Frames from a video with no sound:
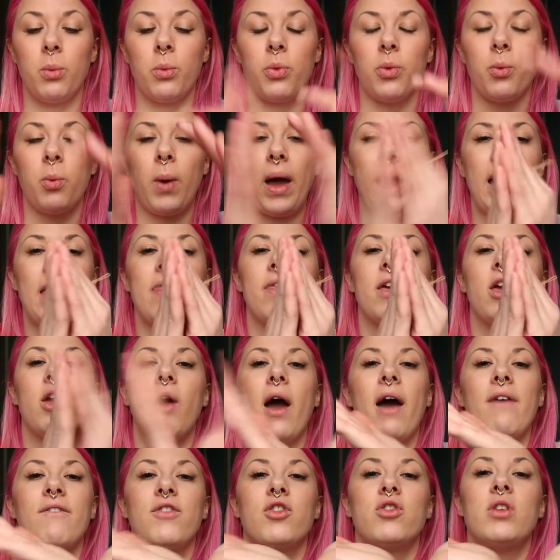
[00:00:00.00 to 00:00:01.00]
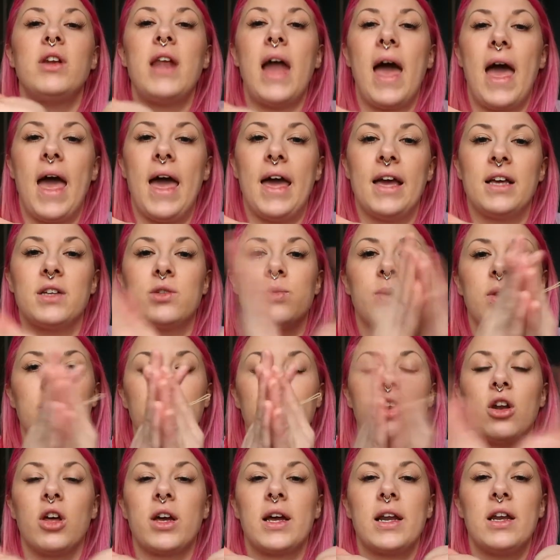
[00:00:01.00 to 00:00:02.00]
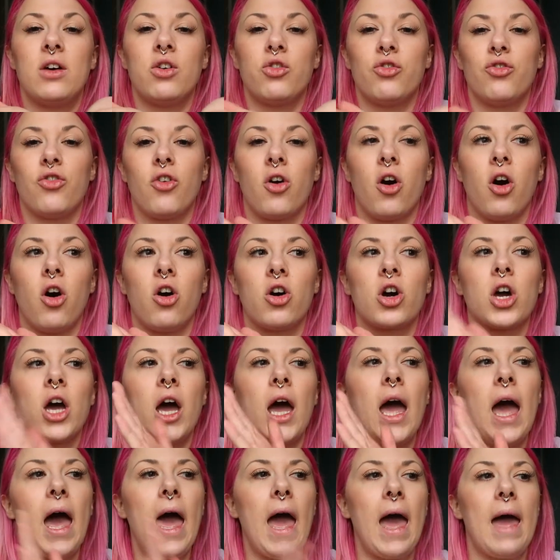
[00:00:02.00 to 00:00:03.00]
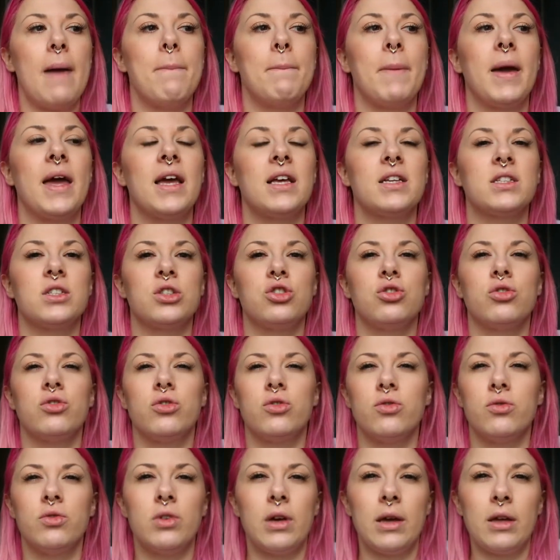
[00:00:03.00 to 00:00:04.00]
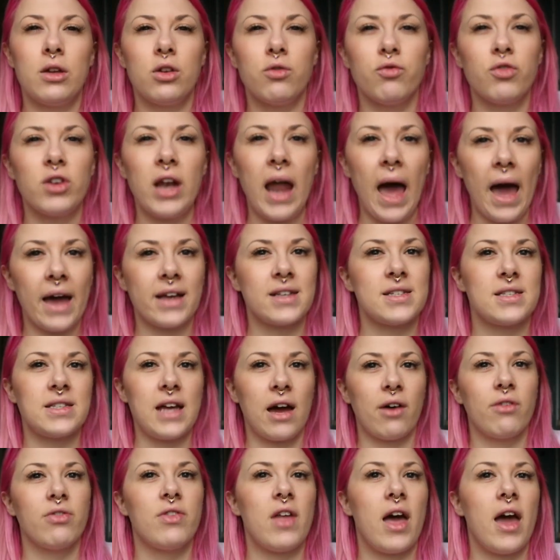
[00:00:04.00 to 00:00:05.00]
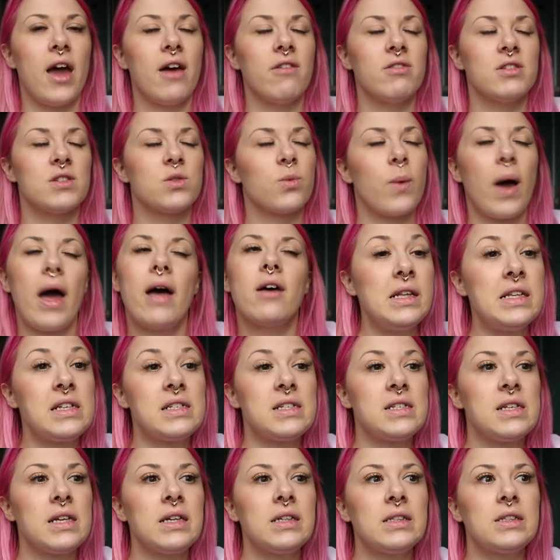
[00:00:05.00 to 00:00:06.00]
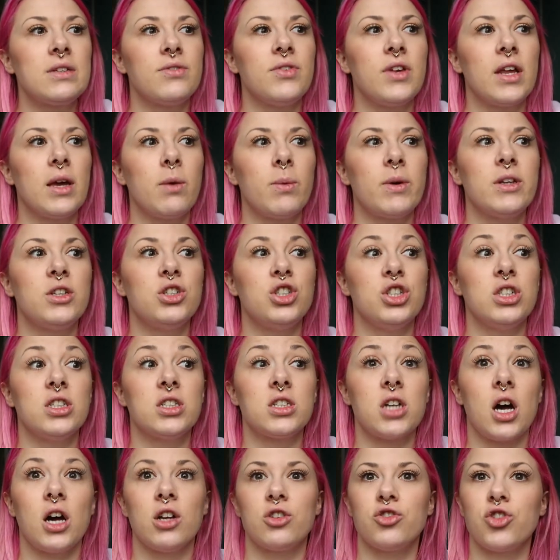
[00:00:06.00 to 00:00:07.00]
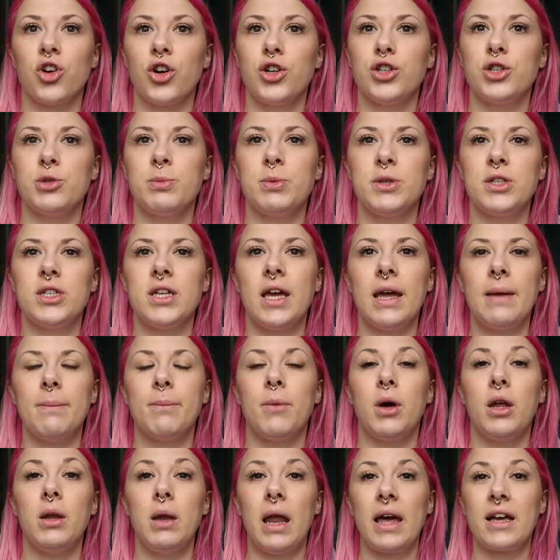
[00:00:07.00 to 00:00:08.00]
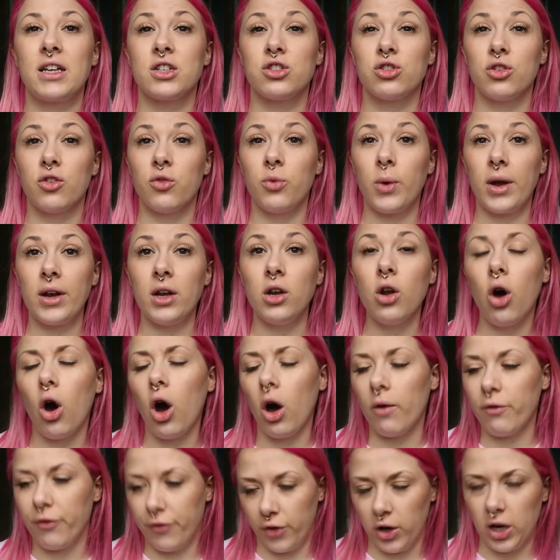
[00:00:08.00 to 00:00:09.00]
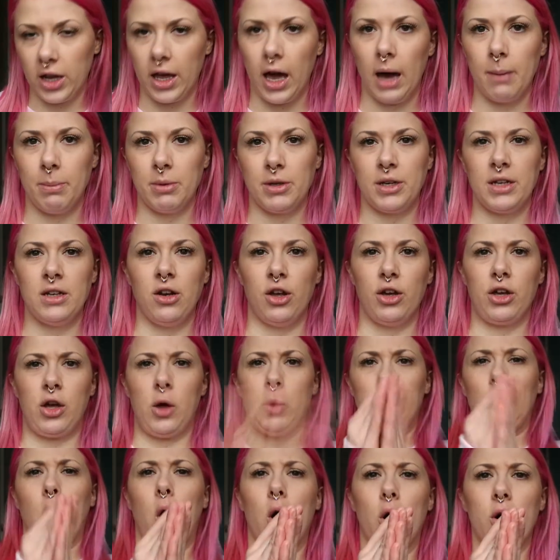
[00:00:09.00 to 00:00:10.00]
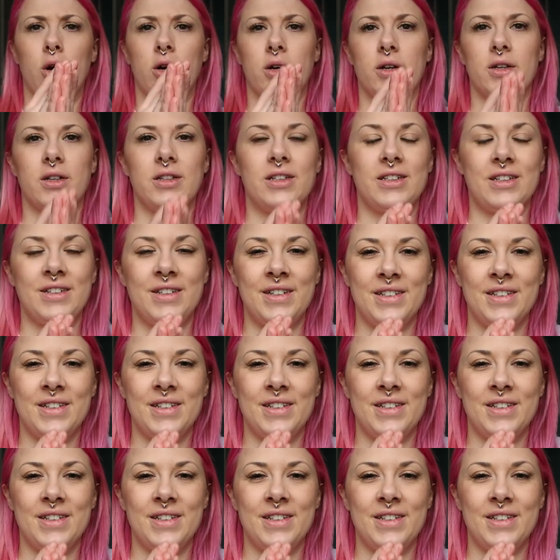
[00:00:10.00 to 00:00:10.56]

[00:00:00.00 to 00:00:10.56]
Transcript: the way that you have your legs when you're like a little frog it makes you relax down there as well instinctively when she started trying to put it in my legs sort of went not fully up I didn't like go